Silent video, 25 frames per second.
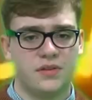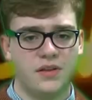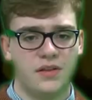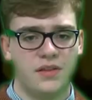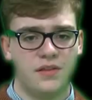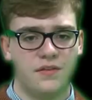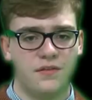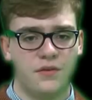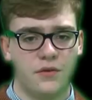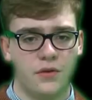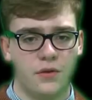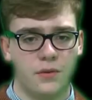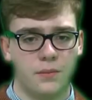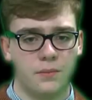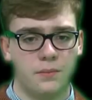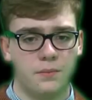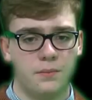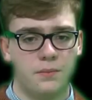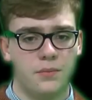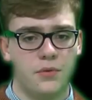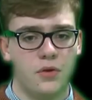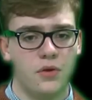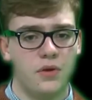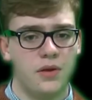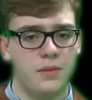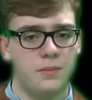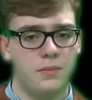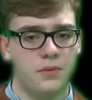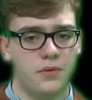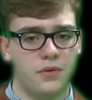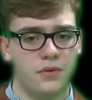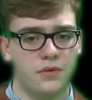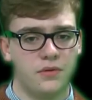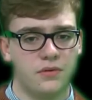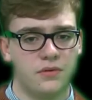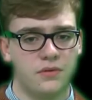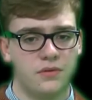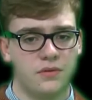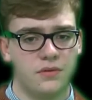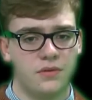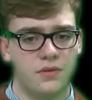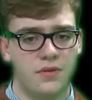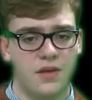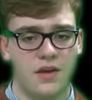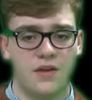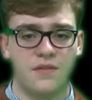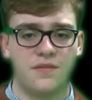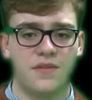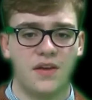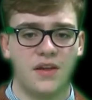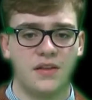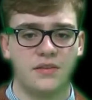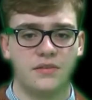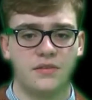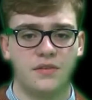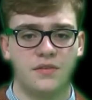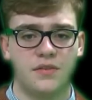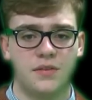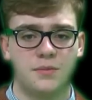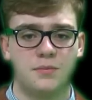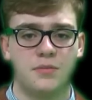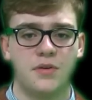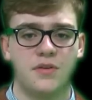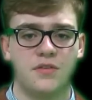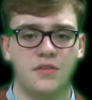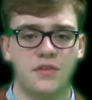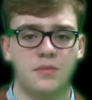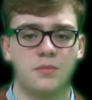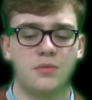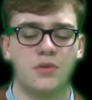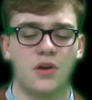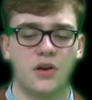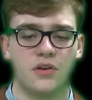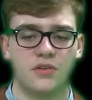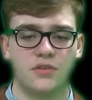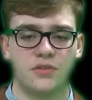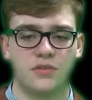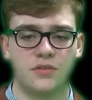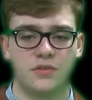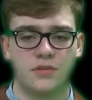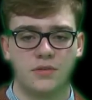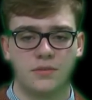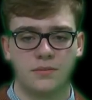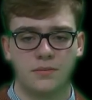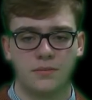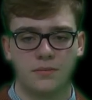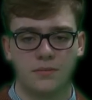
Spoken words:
see the film purely because they are fans of his previous productions.